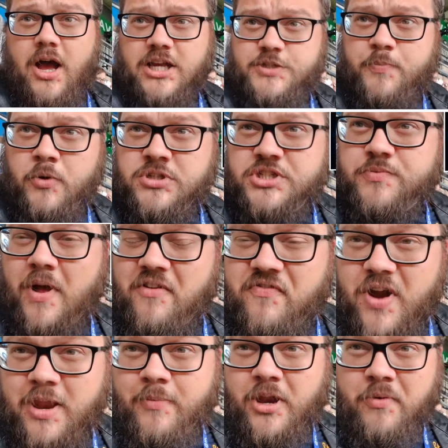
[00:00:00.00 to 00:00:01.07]
I suppose as well, for
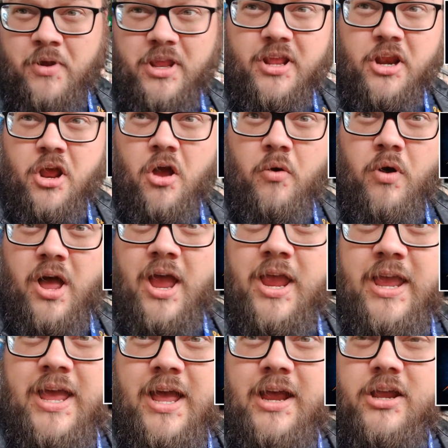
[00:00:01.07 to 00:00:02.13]
anybody who wanted to know,
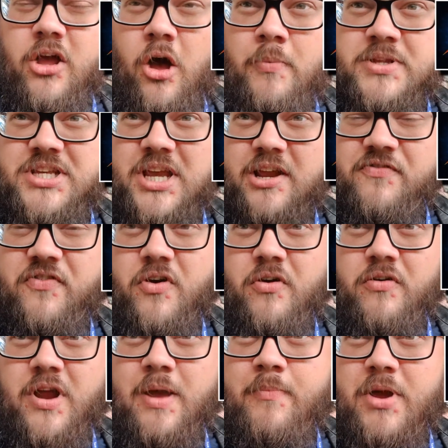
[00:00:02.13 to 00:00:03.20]
I uh, commentate
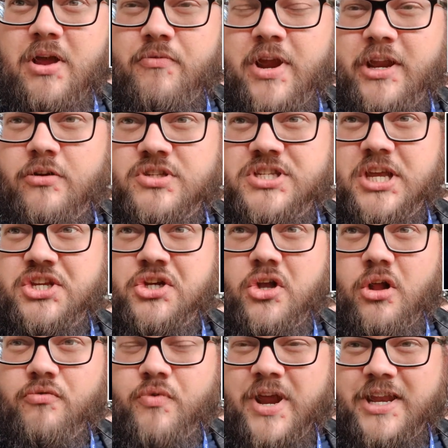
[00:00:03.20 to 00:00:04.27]
for um, a radio station
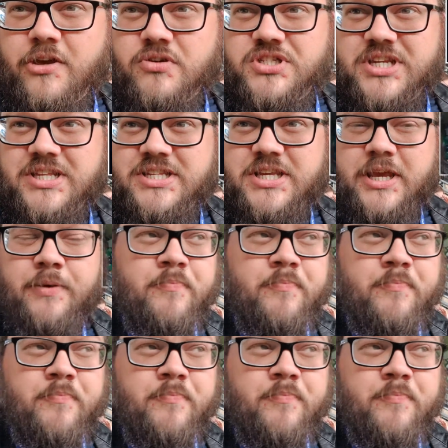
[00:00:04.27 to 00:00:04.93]
called Radio City,